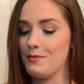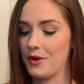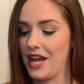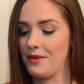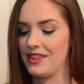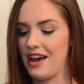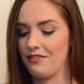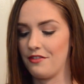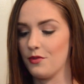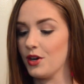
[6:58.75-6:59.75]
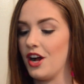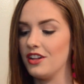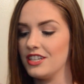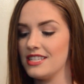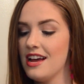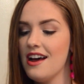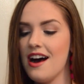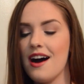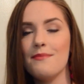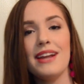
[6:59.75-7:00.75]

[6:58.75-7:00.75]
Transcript: I'm okay with that for $4. But